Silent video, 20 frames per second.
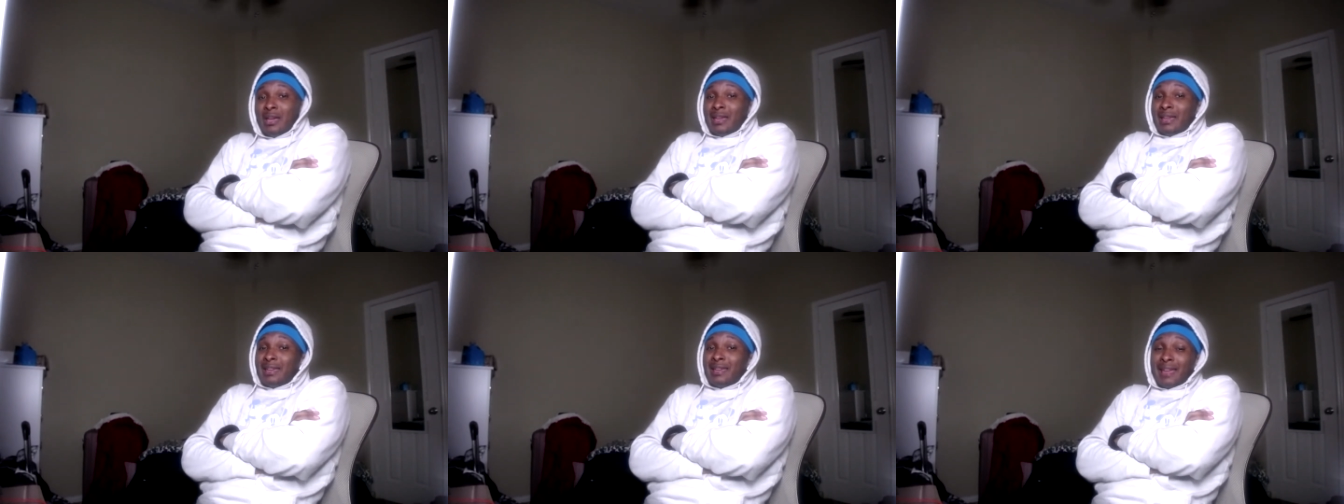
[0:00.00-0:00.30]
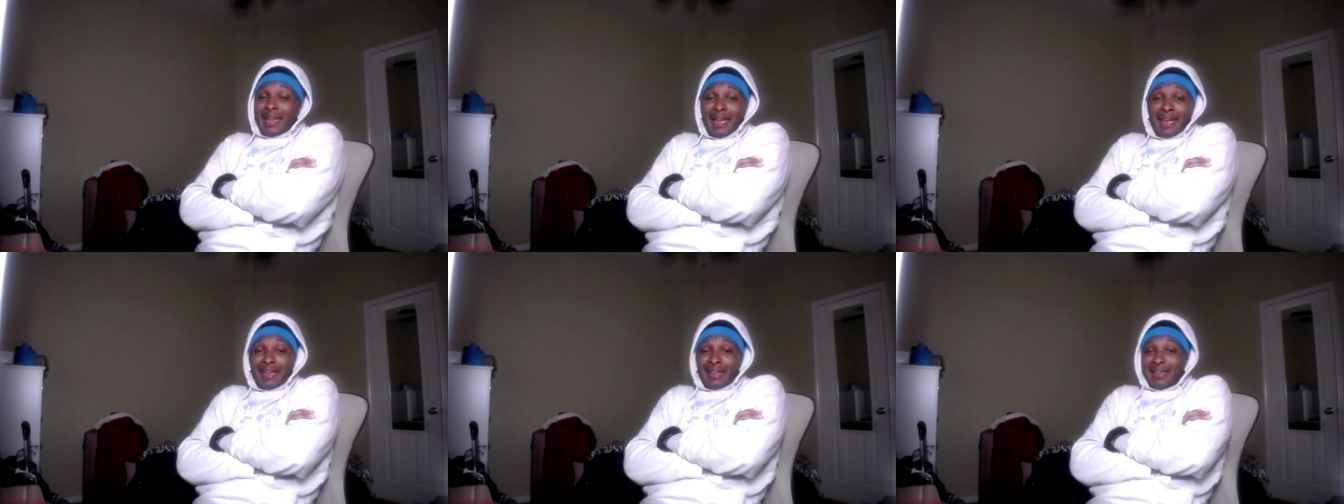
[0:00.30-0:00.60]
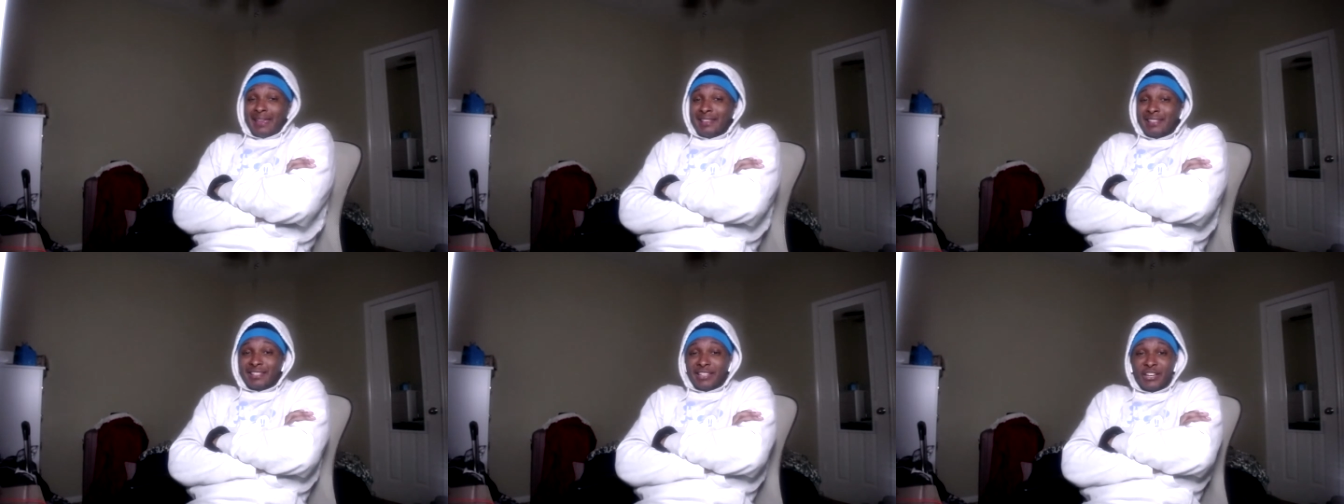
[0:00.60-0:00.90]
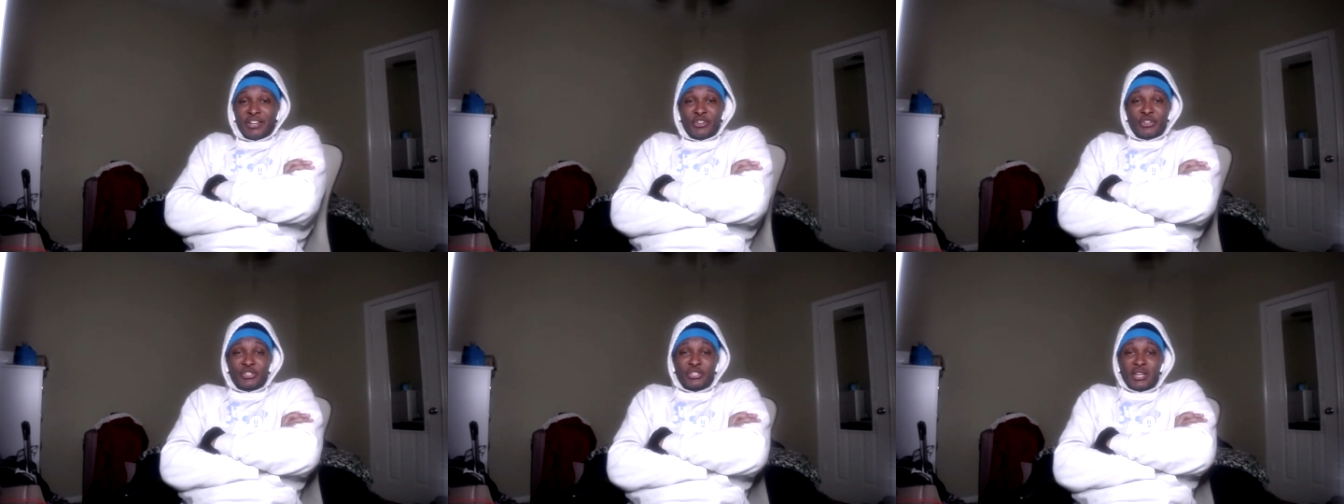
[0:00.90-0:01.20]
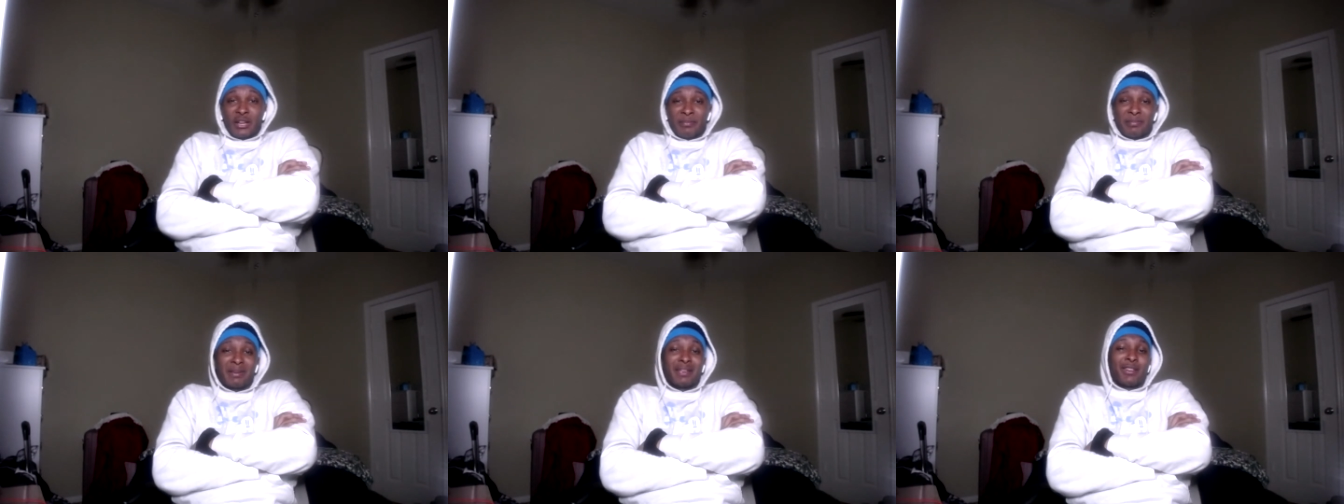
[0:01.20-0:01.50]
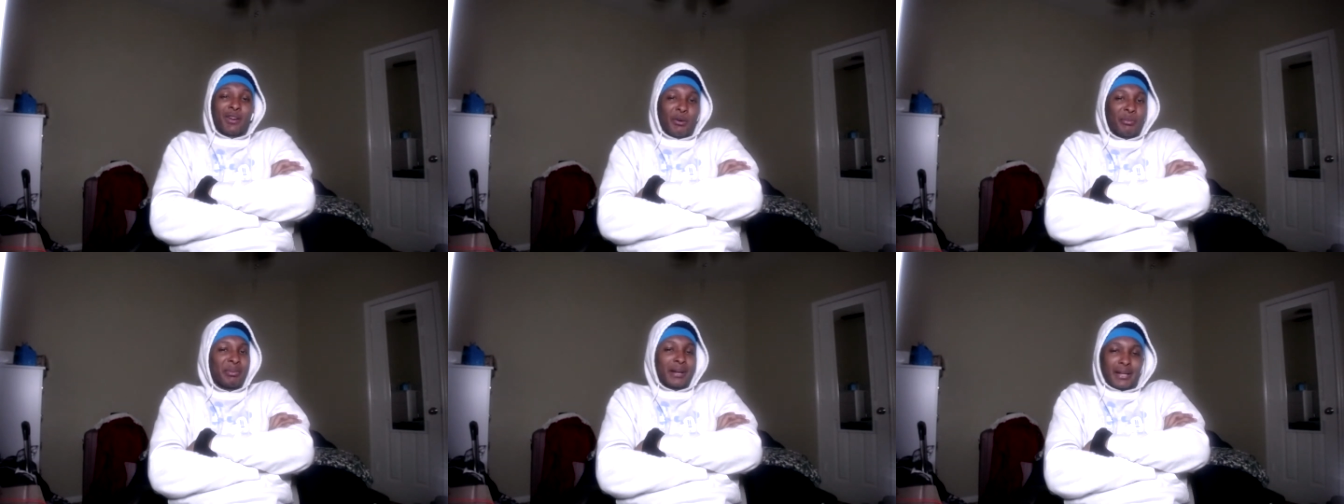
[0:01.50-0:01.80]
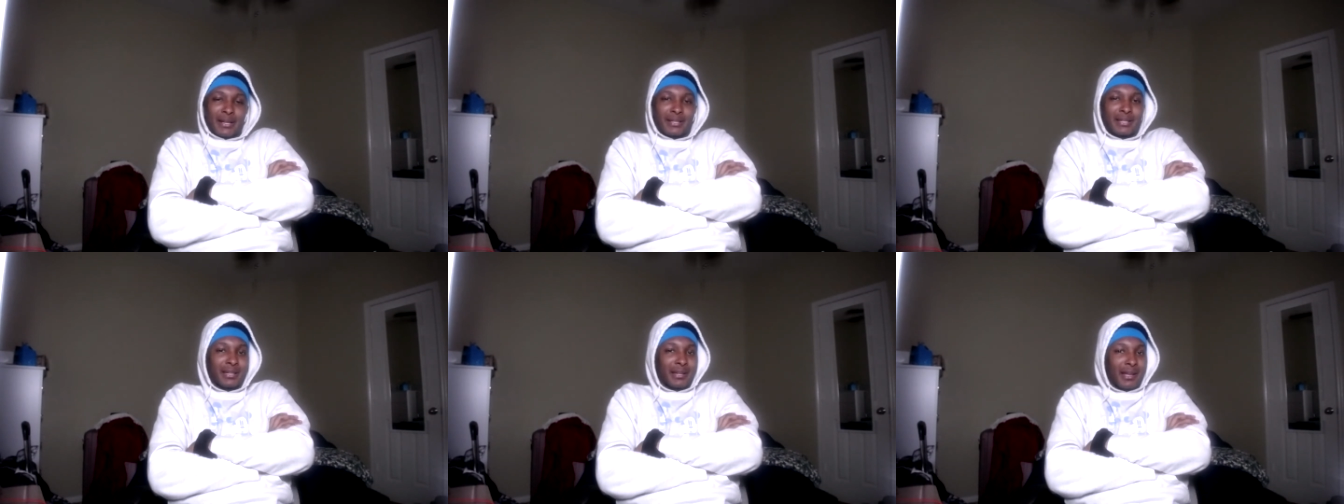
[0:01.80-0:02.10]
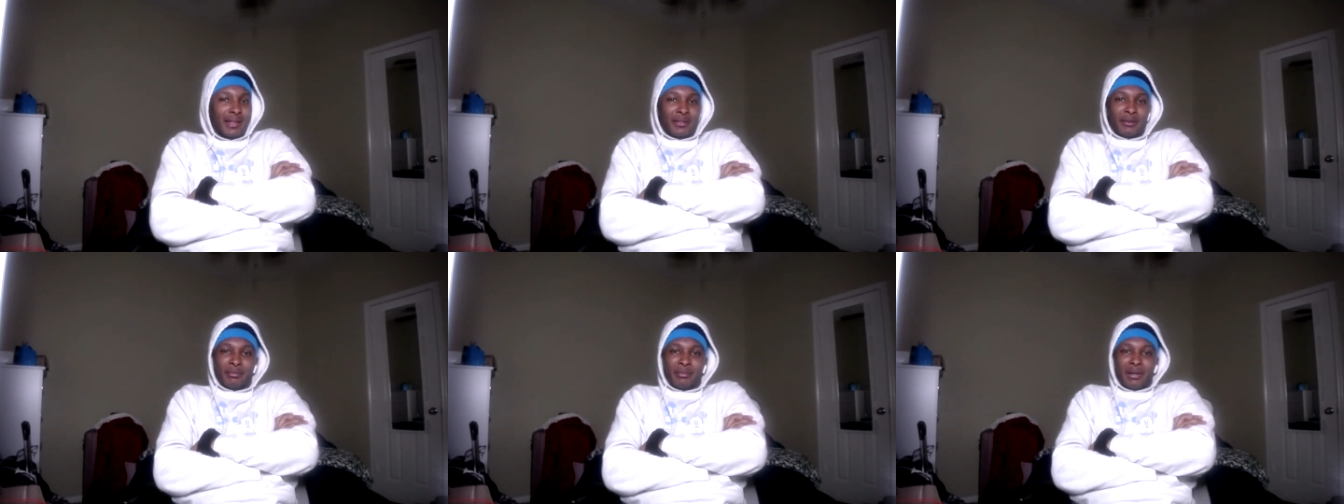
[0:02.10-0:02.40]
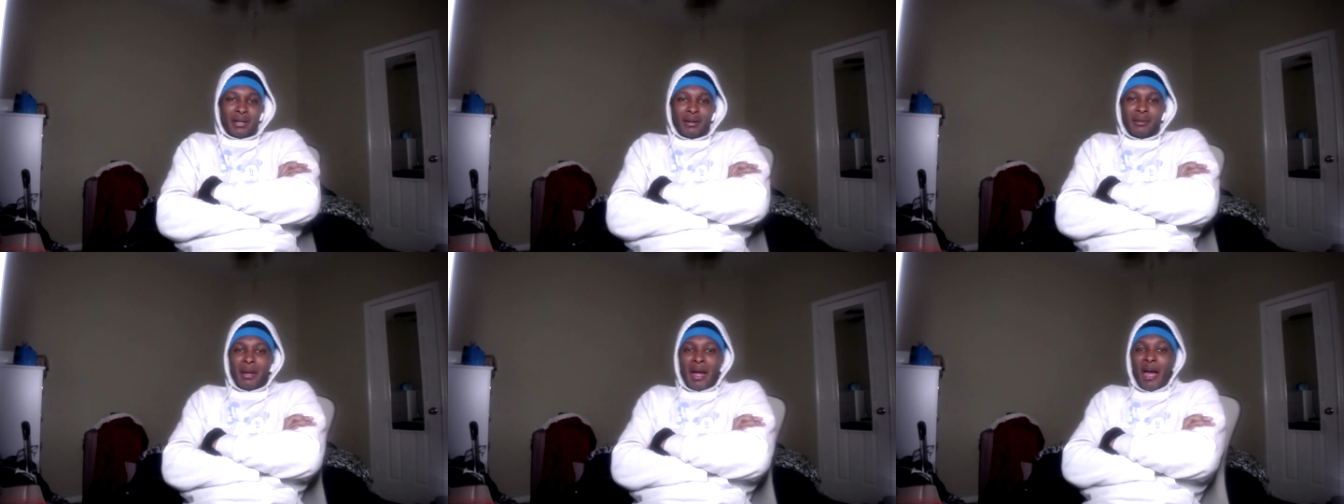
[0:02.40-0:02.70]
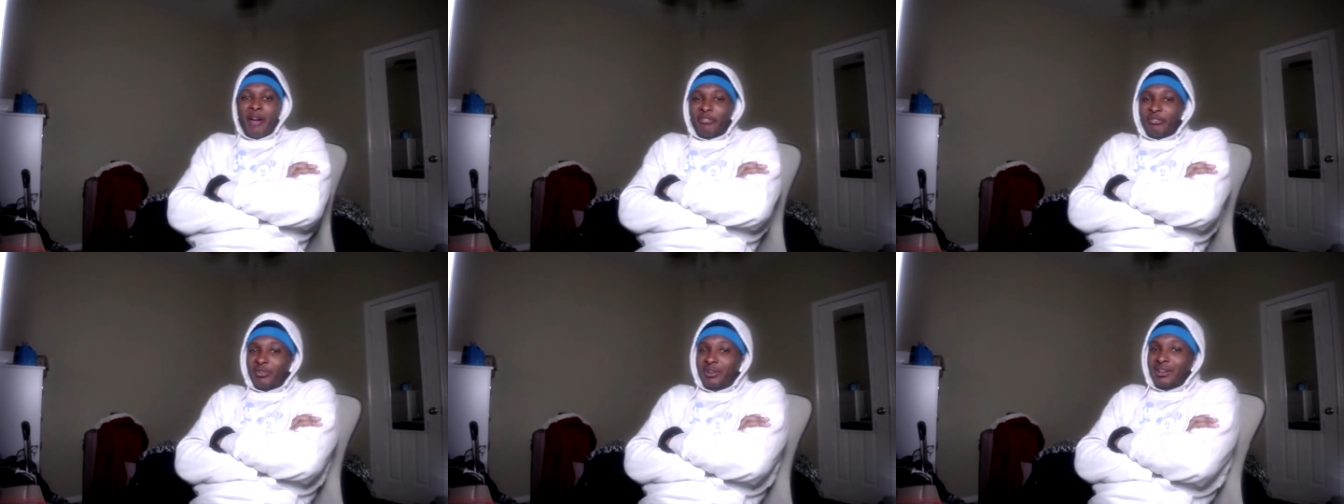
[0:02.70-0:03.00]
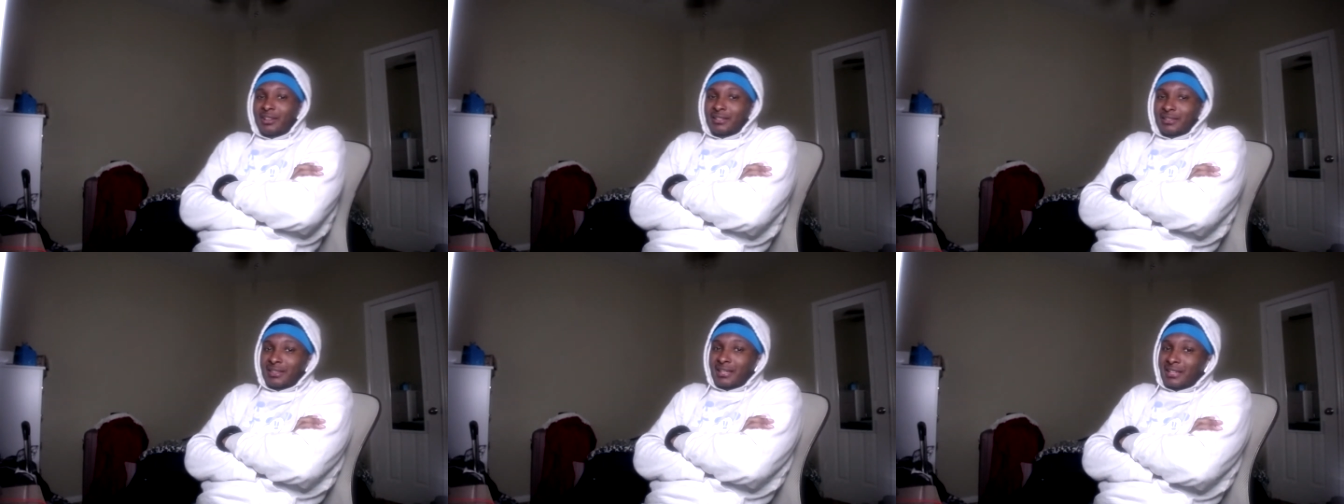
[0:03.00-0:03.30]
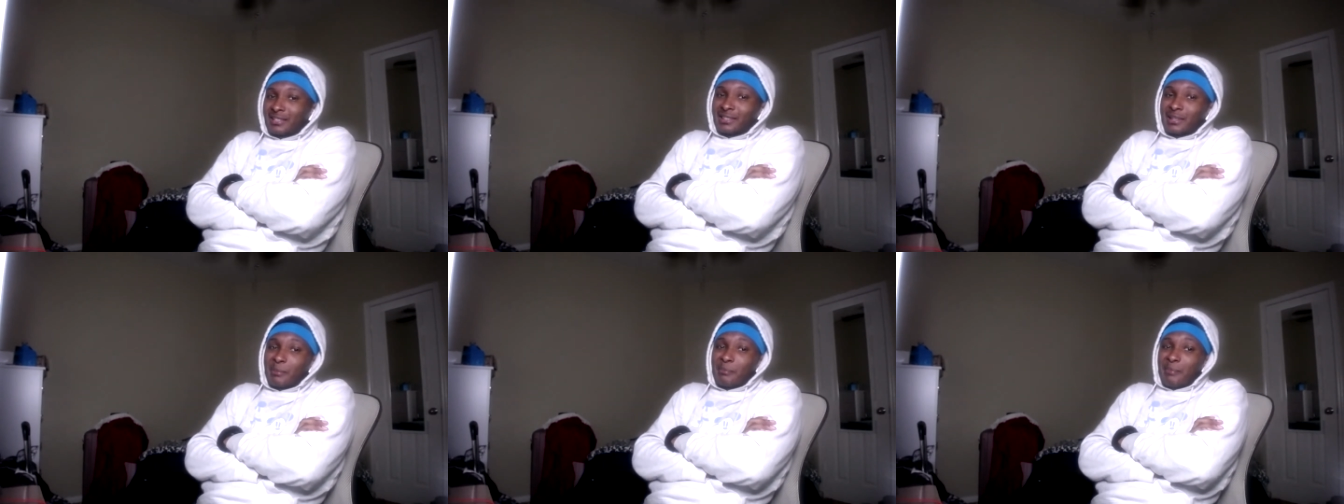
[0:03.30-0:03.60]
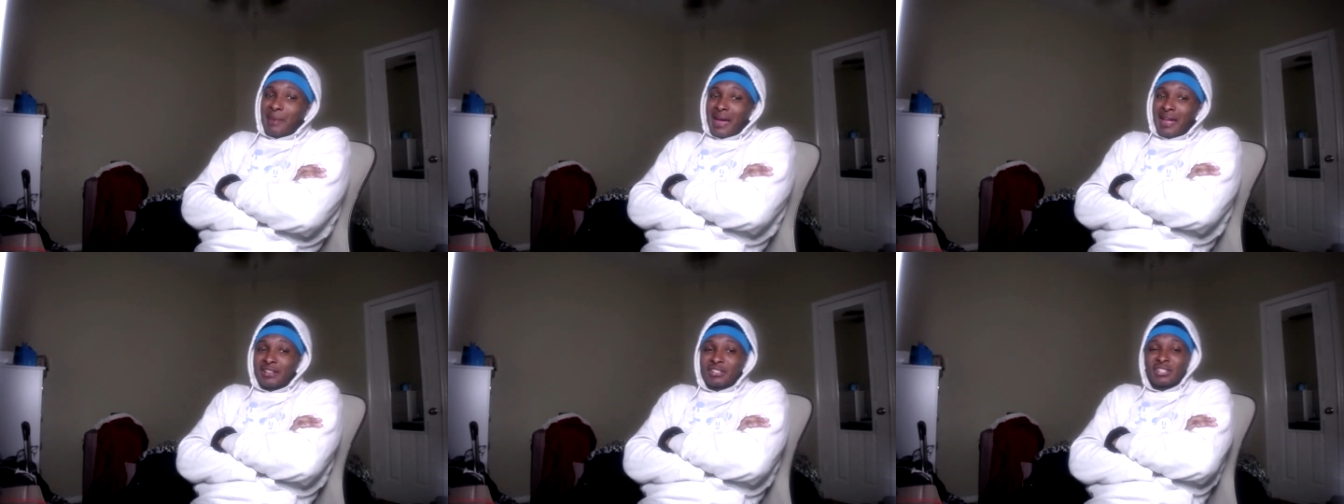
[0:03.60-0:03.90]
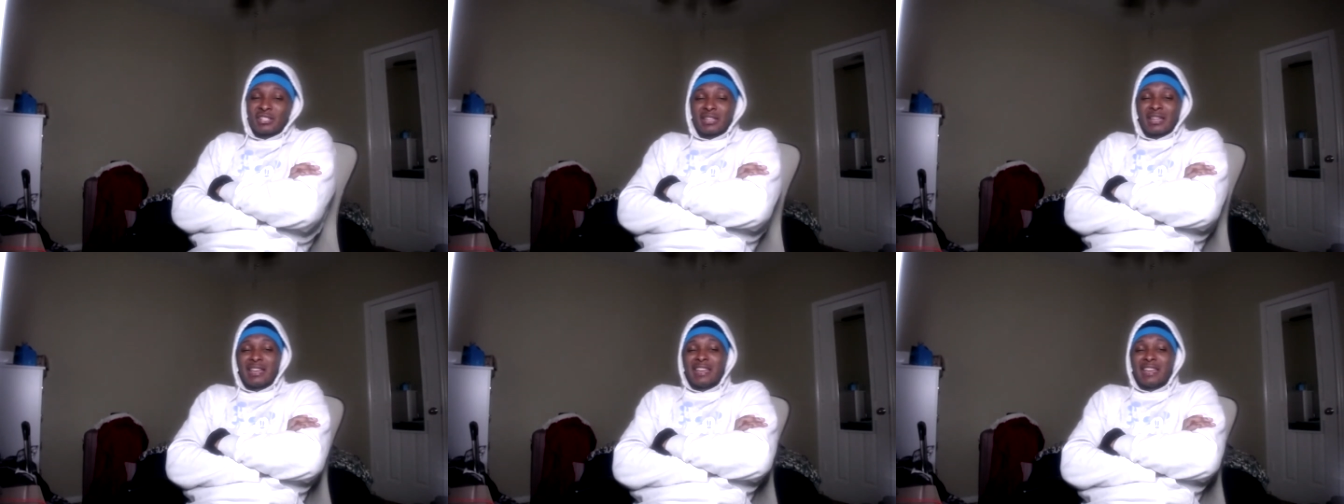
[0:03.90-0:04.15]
He and his leadership, he gonna bring it together, man. I really think the Magic,